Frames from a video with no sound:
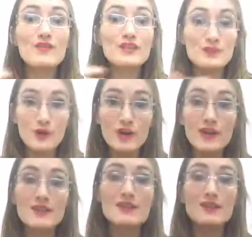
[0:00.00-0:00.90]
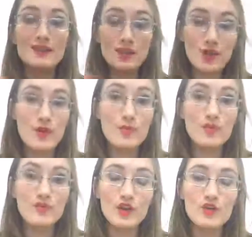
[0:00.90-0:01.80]
experienced, a number
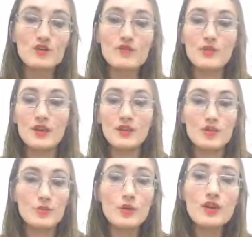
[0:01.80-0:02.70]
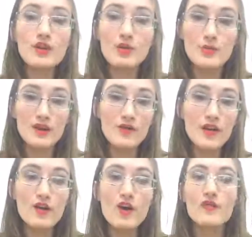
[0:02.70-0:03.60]
of years of being either bullied or made
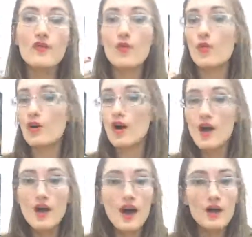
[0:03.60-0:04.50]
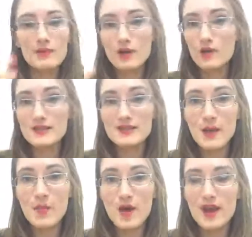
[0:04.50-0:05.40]
fun of or, in
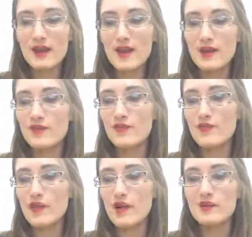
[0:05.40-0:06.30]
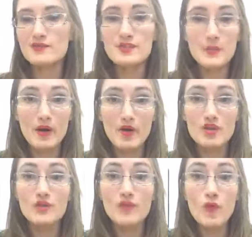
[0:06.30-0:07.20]
some way kind of
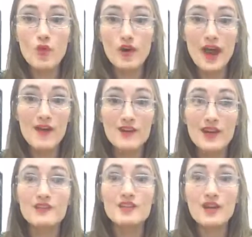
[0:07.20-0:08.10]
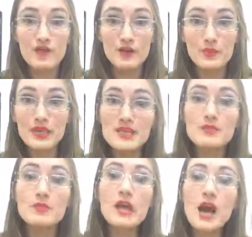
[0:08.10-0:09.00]
disparaged for having a different
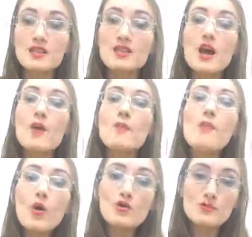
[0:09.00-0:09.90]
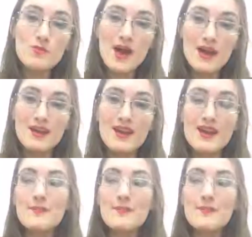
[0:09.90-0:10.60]
penis, because most men